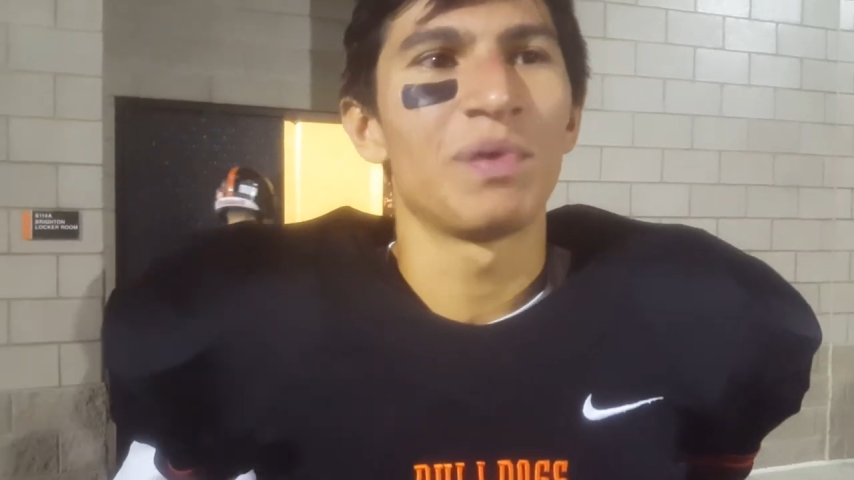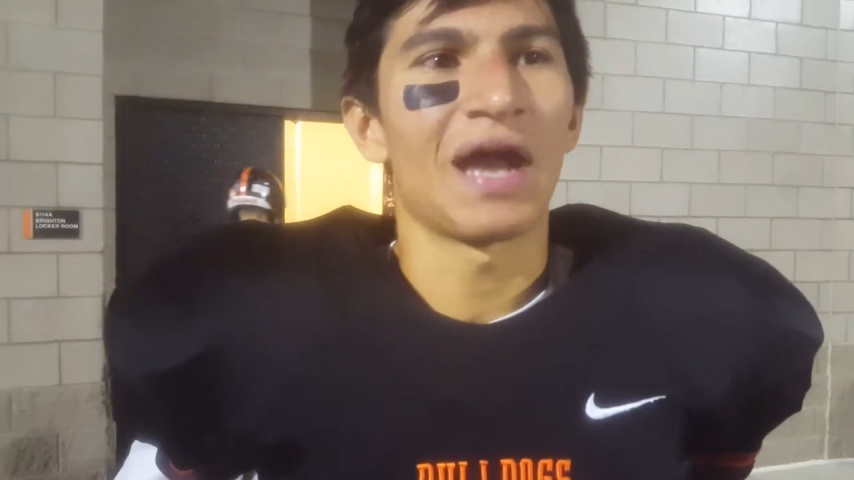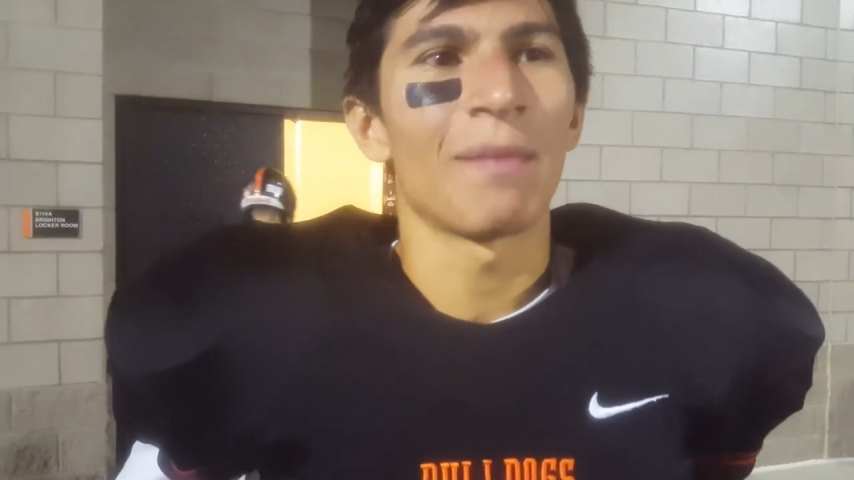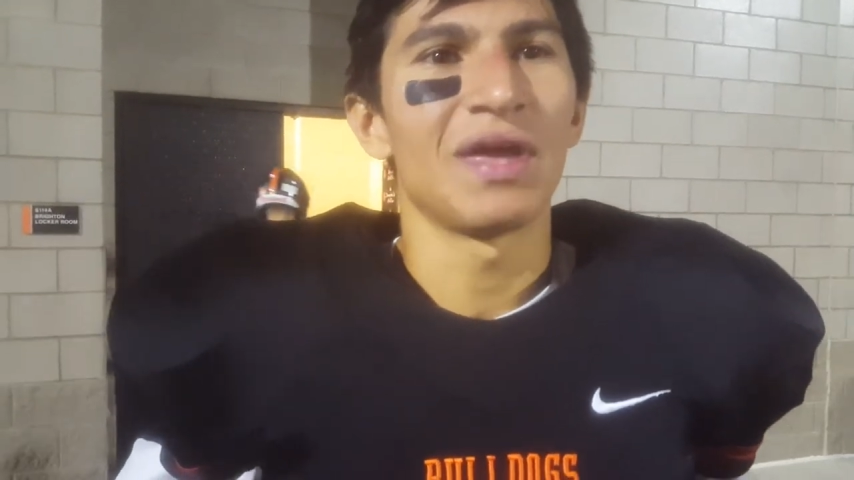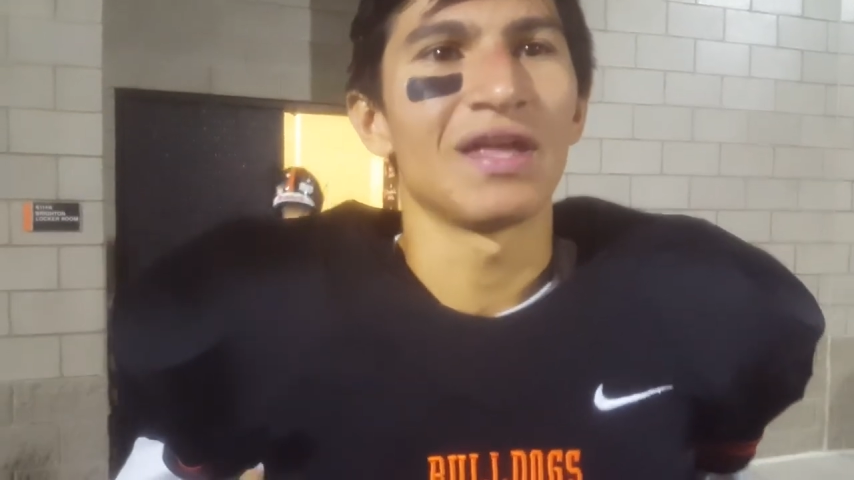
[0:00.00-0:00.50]
but
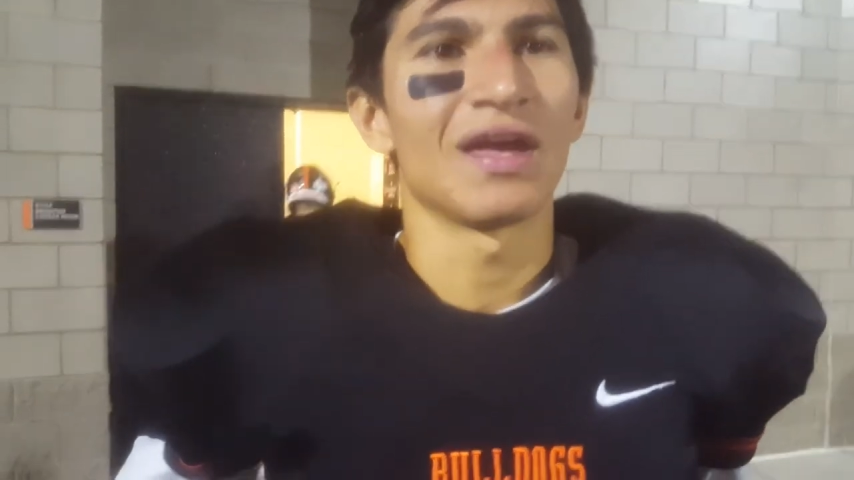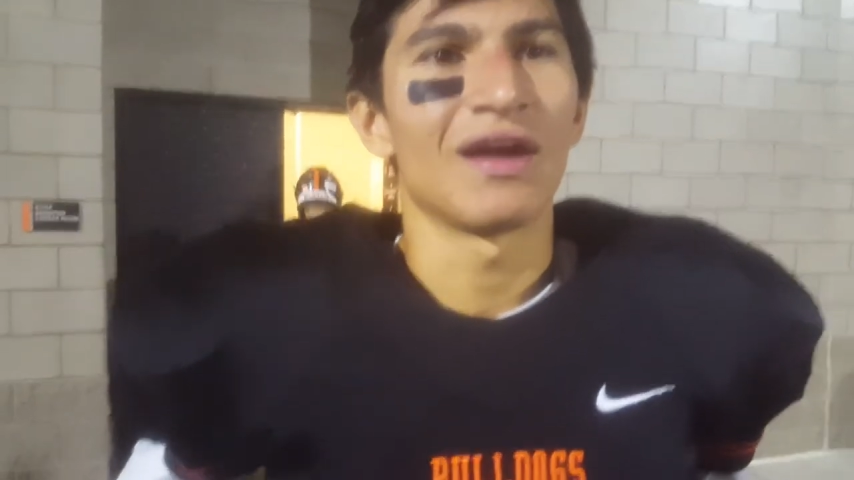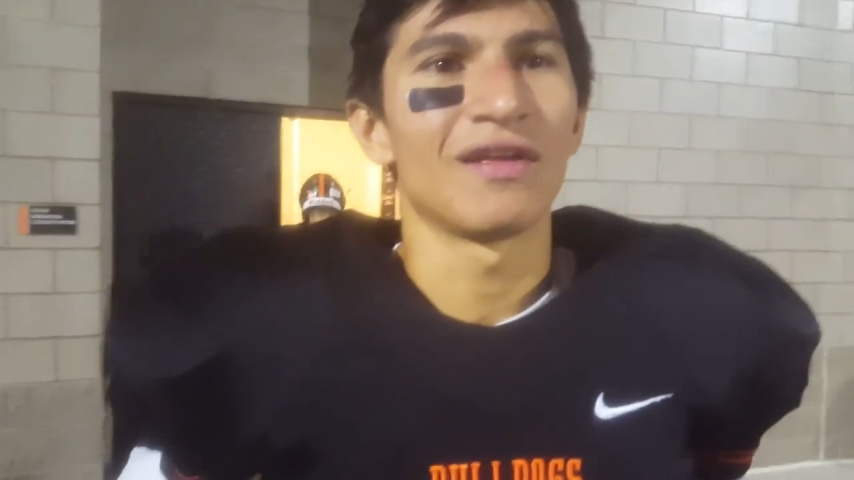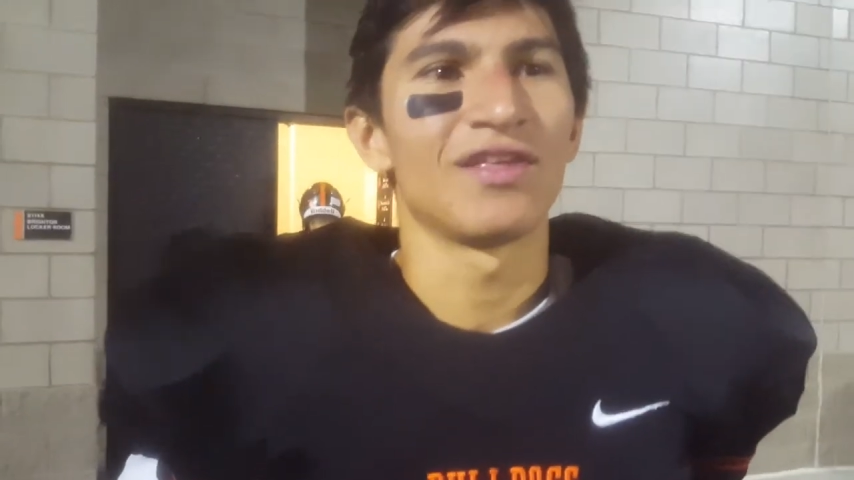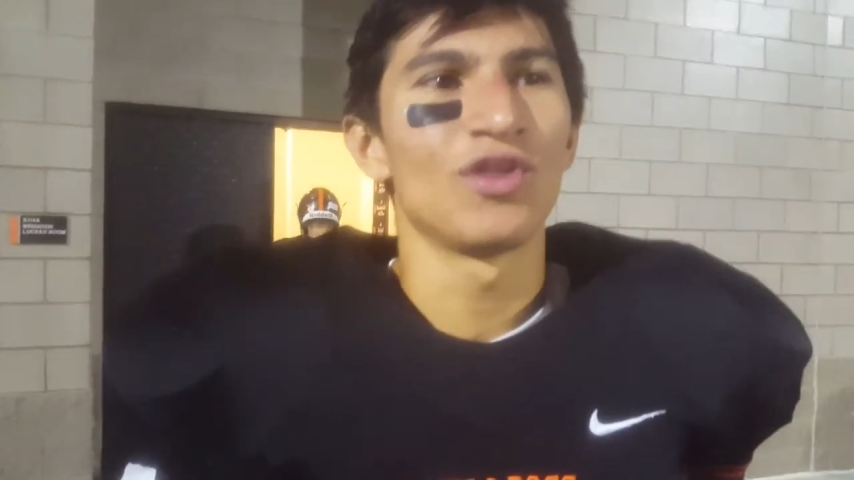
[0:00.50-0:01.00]
I mean,
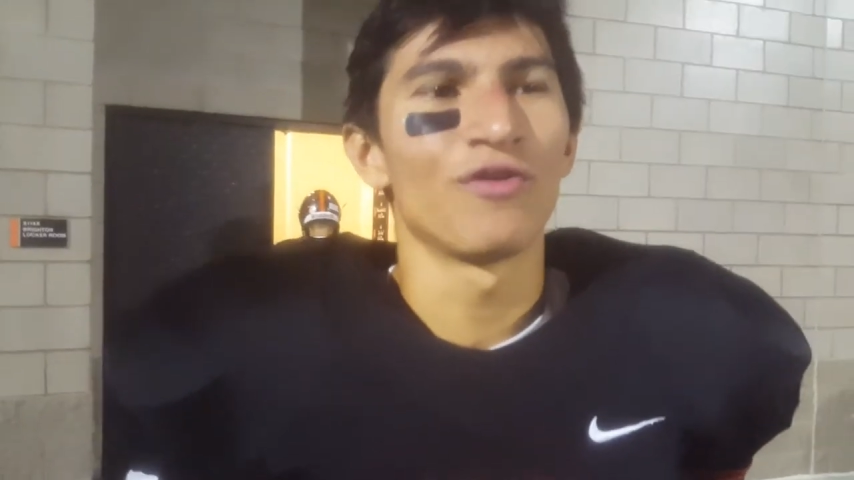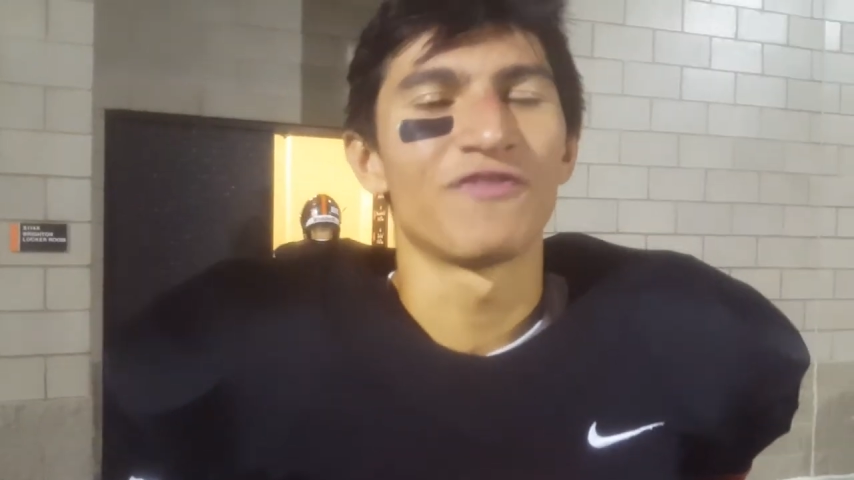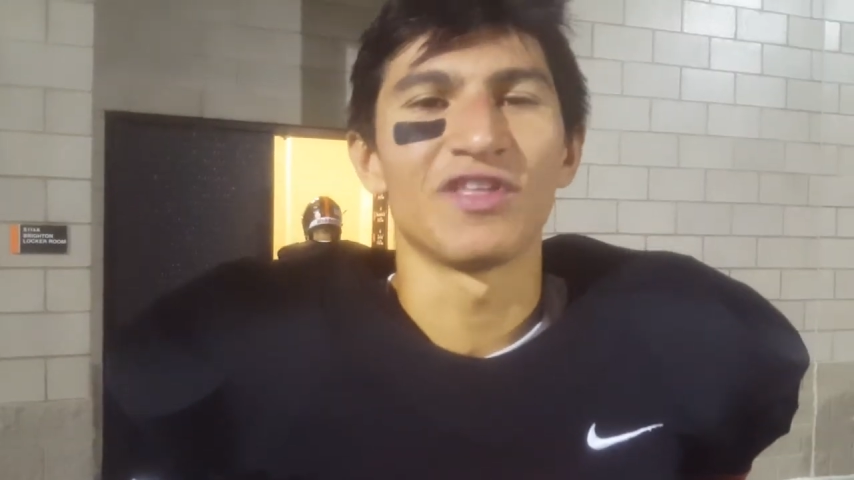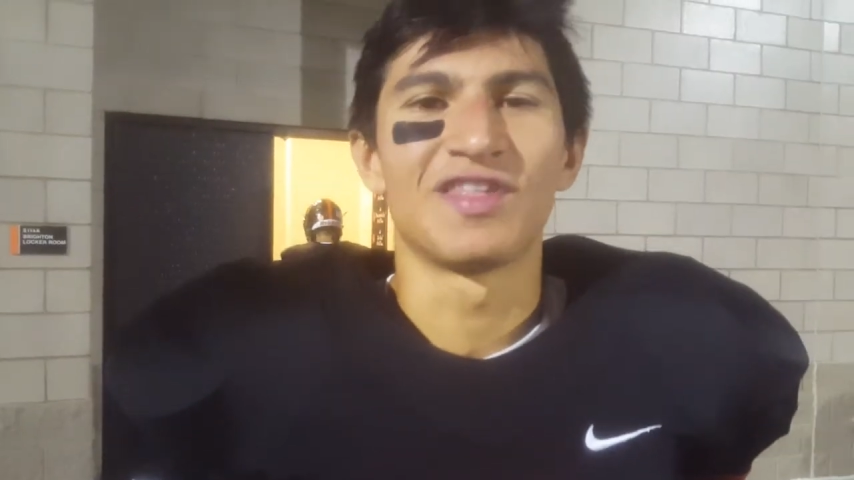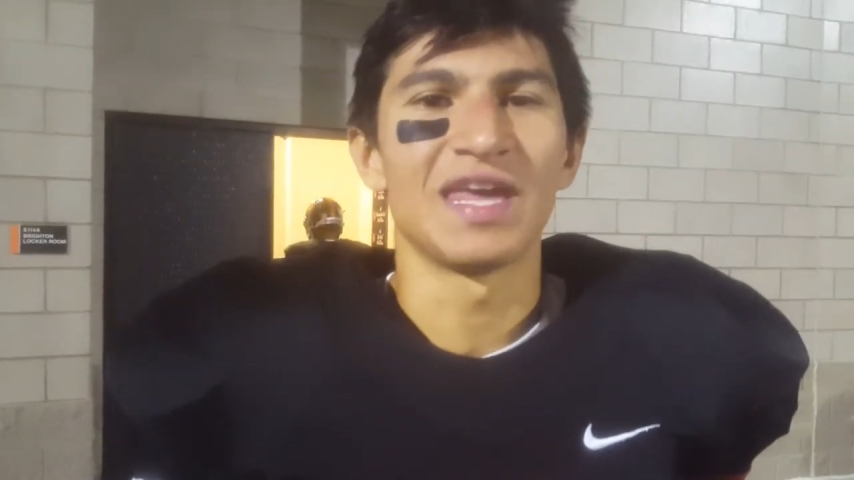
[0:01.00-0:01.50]
to do it
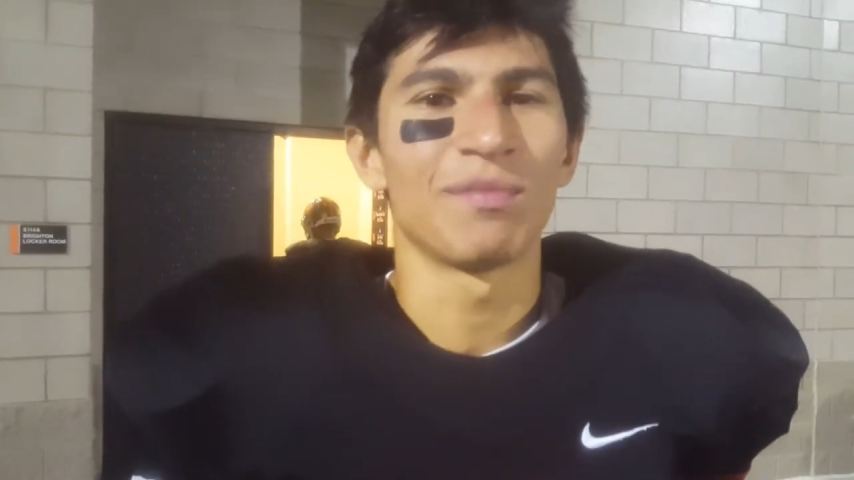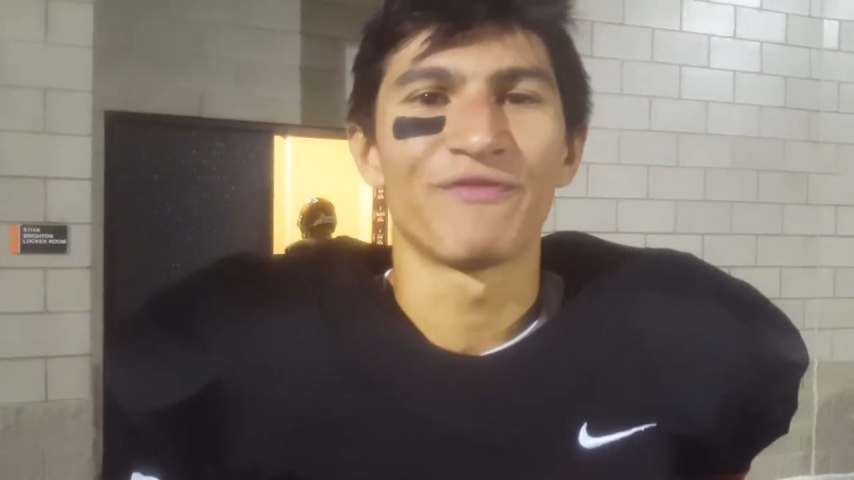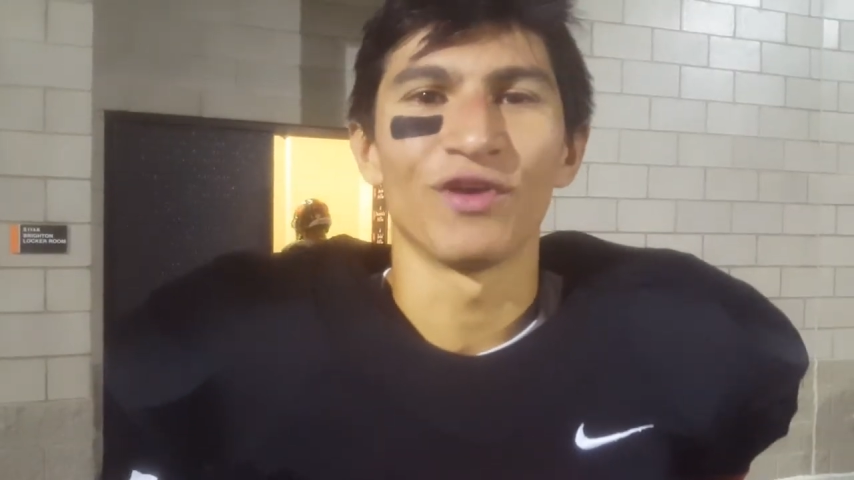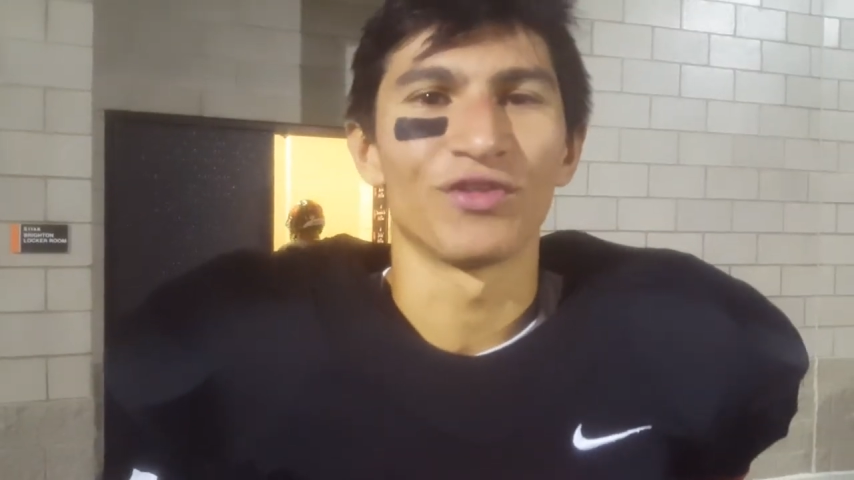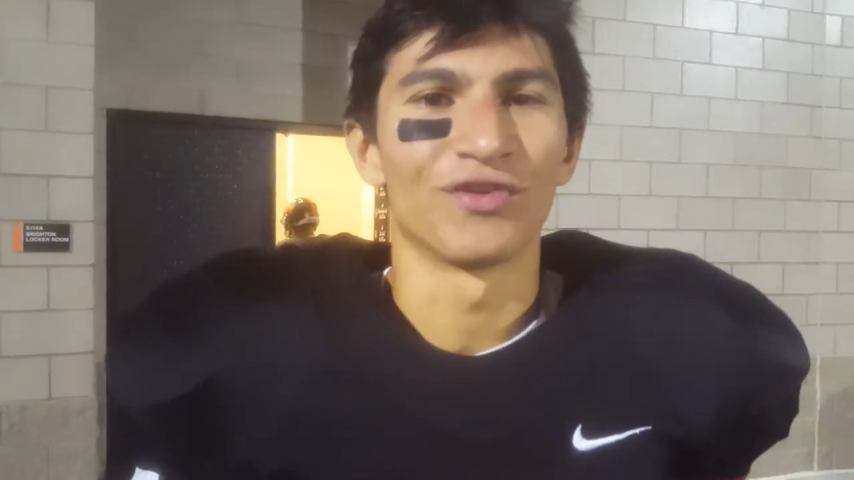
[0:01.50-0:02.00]
for the team,
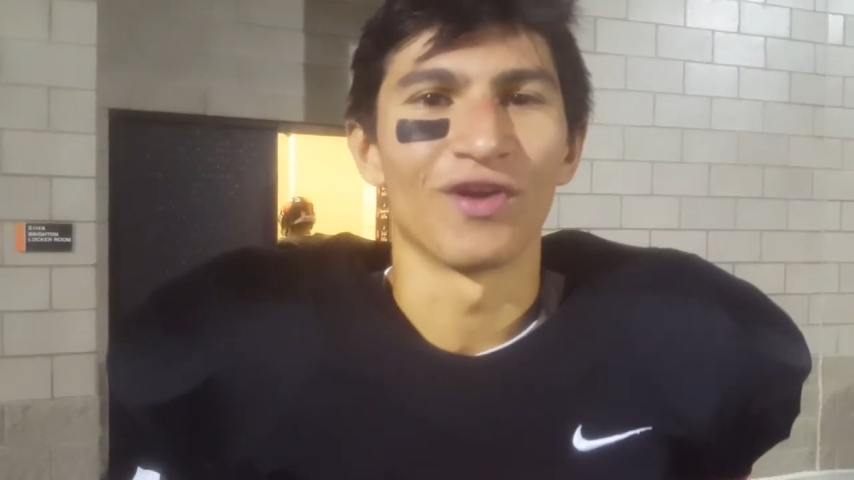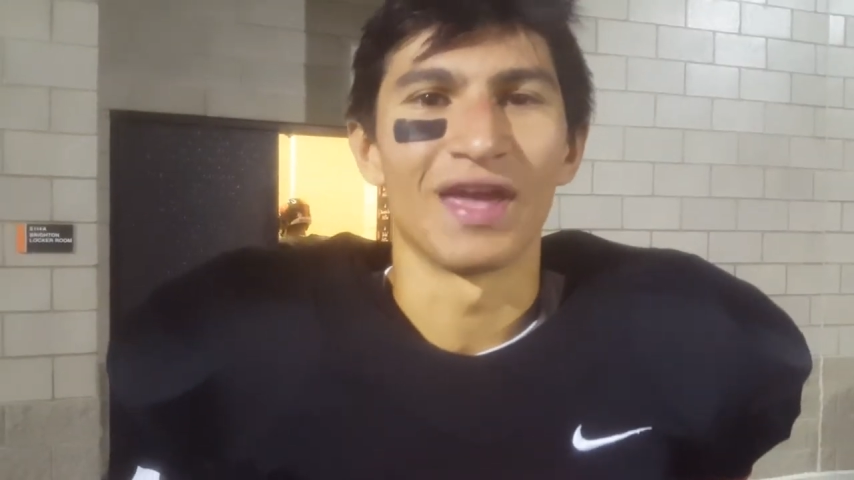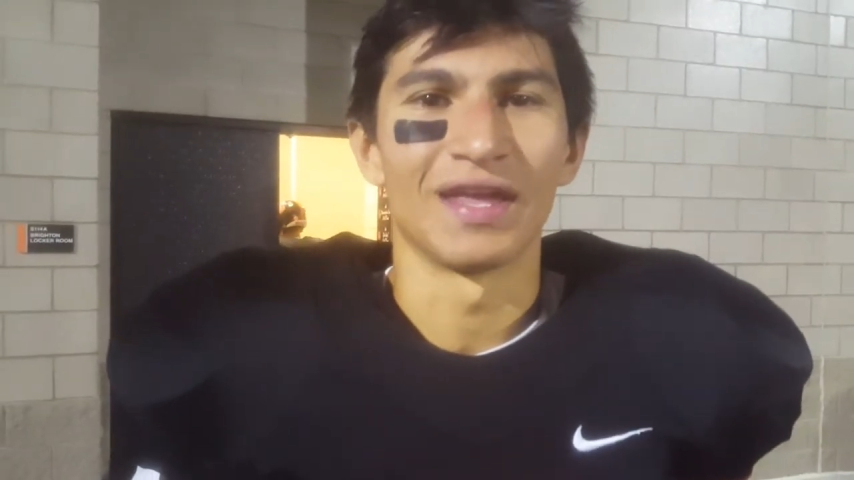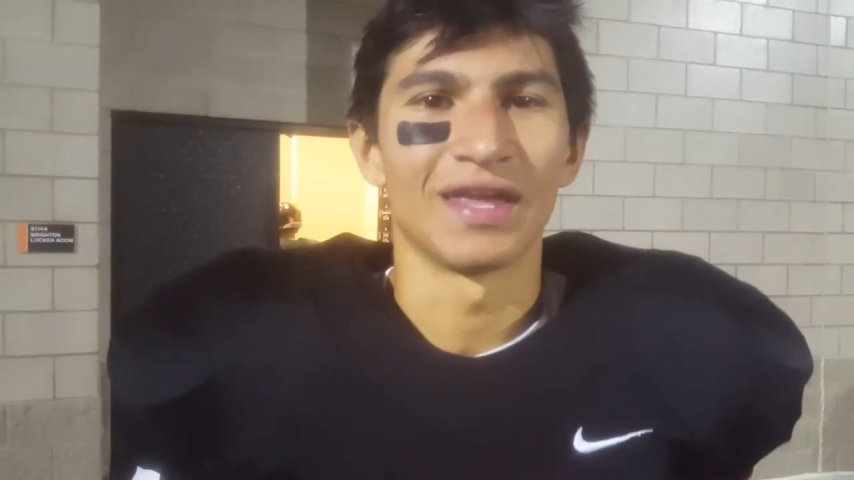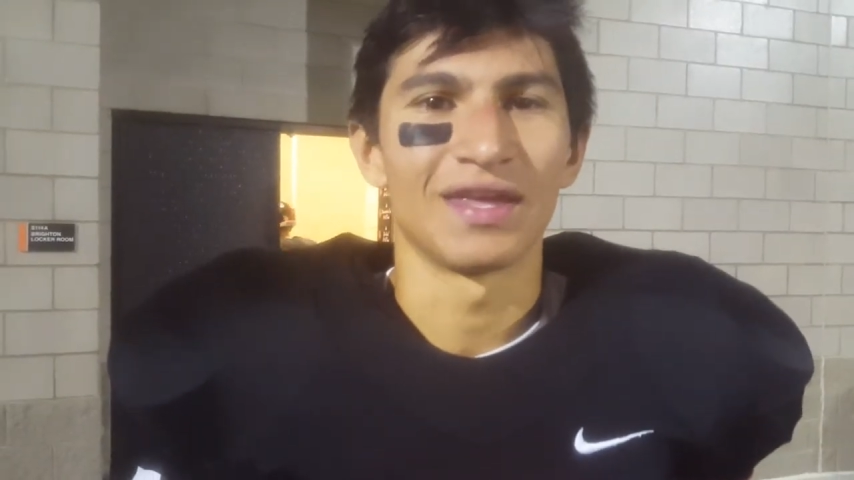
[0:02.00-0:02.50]
it feels great.